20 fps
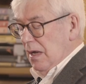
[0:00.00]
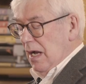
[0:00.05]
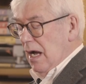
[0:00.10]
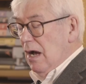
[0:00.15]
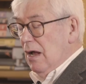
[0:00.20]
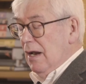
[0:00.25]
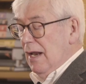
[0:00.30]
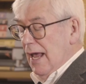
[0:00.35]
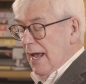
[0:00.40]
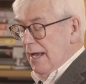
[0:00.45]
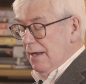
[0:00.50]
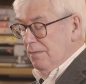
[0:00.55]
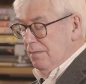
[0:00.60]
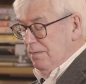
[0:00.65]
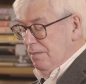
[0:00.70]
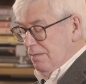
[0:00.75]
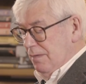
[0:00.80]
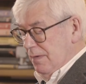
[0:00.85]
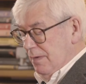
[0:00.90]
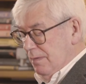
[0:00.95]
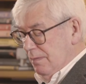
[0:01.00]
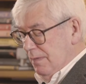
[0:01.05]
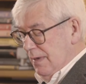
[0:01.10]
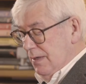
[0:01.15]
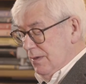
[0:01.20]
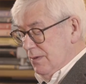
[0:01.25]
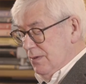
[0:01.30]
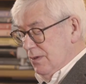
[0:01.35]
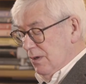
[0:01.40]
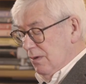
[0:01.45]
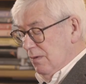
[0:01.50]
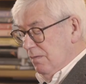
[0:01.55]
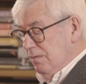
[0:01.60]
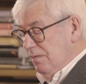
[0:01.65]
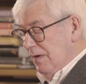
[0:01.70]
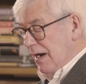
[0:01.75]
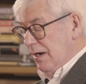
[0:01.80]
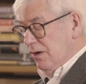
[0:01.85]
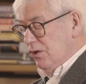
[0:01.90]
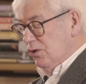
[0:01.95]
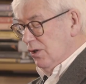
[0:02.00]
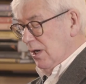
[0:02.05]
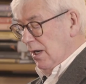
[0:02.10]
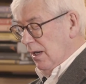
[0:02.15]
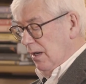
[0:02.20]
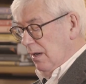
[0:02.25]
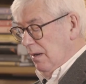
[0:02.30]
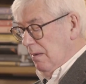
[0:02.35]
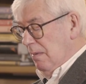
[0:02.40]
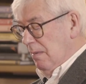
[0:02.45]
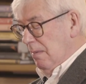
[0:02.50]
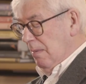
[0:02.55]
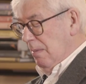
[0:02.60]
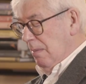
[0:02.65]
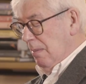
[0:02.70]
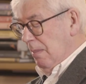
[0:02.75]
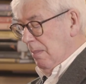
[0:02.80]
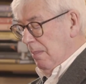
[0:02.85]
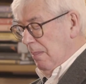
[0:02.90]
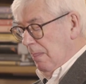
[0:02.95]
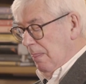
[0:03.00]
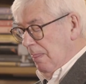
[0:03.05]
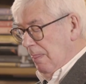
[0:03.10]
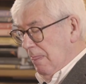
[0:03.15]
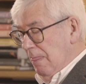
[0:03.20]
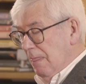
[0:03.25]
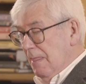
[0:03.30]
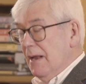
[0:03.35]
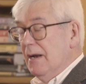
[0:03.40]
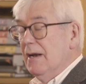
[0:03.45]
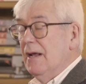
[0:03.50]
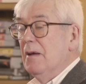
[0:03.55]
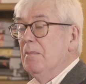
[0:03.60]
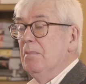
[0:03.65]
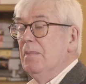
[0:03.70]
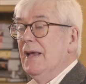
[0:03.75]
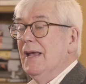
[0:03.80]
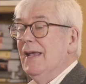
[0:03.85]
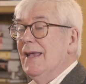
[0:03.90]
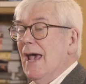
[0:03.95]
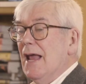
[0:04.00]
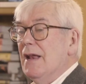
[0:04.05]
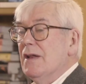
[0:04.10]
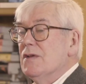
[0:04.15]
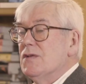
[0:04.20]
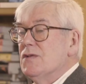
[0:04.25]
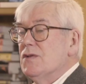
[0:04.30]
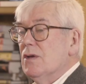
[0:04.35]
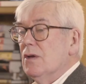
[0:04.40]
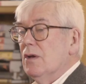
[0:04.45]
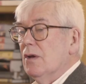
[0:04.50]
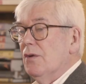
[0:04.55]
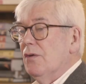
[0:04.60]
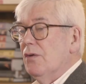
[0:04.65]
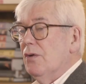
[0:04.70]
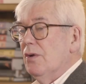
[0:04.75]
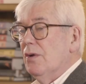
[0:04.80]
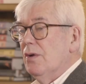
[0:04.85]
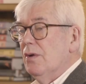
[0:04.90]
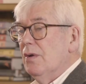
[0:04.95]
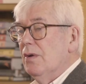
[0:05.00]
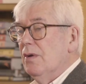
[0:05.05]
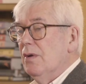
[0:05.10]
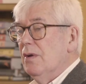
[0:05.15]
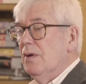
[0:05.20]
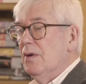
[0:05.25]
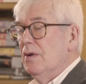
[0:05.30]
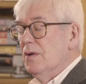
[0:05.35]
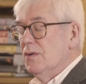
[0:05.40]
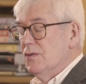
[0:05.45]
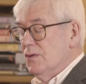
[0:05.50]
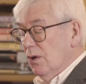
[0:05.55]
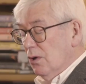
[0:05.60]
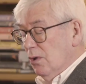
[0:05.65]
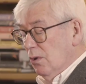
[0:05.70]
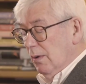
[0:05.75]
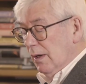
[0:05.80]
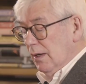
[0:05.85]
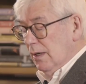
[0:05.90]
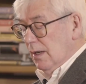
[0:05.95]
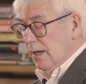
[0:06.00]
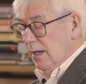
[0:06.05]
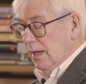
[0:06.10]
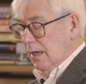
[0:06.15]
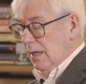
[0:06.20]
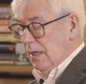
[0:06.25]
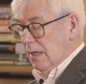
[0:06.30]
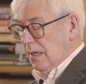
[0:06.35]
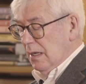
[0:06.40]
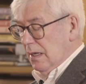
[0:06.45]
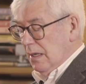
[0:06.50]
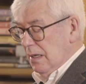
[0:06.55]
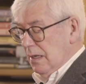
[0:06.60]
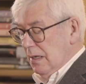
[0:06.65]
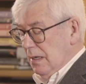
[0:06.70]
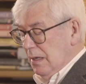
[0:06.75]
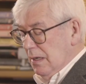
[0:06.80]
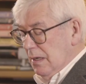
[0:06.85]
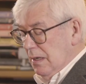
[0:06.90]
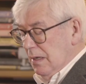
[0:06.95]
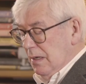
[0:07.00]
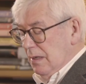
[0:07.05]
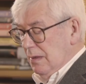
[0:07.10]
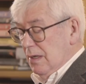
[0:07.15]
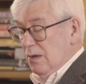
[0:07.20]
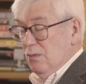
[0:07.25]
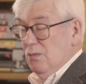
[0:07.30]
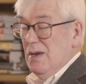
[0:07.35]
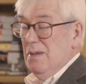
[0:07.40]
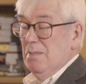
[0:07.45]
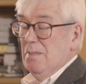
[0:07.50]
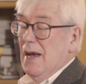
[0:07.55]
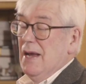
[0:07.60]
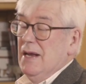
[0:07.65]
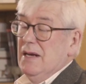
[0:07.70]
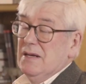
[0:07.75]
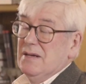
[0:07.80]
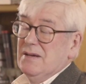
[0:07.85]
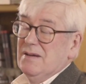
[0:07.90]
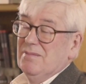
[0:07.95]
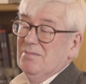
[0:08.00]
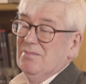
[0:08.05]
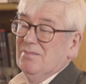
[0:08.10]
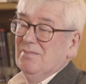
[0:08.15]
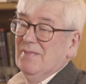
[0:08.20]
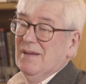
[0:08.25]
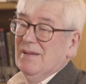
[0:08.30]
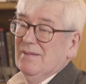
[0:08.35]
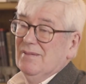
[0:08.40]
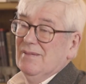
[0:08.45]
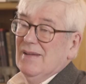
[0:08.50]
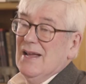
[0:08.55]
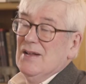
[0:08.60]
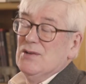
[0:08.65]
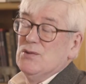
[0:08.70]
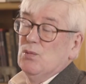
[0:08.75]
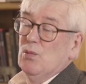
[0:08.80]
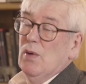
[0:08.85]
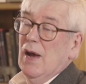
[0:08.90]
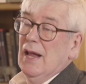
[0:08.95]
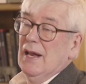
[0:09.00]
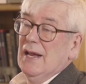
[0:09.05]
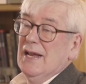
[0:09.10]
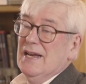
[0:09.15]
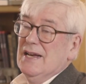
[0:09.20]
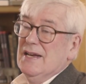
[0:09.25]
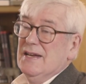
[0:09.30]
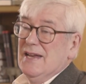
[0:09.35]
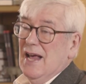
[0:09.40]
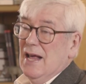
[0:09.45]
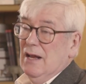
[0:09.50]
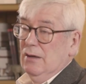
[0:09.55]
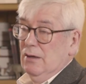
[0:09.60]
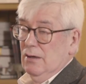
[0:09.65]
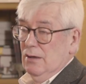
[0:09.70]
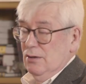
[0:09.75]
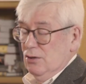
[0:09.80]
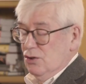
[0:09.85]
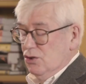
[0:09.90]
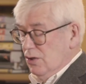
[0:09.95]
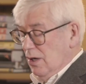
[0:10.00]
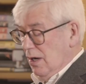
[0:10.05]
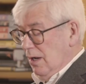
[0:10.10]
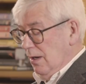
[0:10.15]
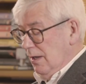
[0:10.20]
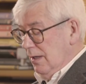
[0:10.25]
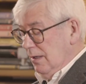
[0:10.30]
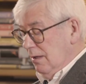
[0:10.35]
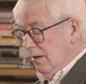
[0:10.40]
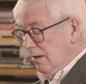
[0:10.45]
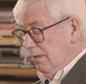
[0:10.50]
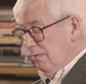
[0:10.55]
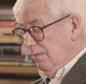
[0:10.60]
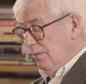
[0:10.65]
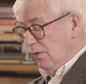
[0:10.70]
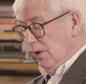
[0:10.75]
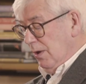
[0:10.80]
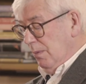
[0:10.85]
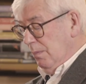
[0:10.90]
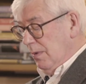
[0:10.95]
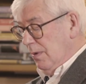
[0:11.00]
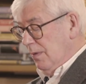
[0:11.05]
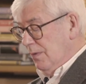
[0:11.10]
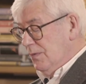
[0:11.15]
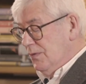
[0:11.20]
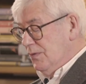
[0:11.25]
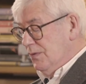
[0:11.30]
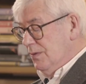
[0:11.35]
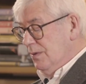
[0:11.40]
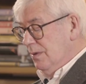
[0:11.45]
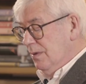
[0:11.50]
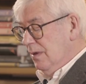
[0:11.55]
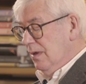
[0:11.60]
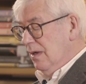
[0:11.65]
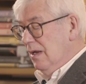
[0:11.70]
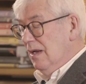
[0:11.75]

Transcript: Our life is so fragile, it can be cancelled so quickly, that we might as well indulge our little foibles.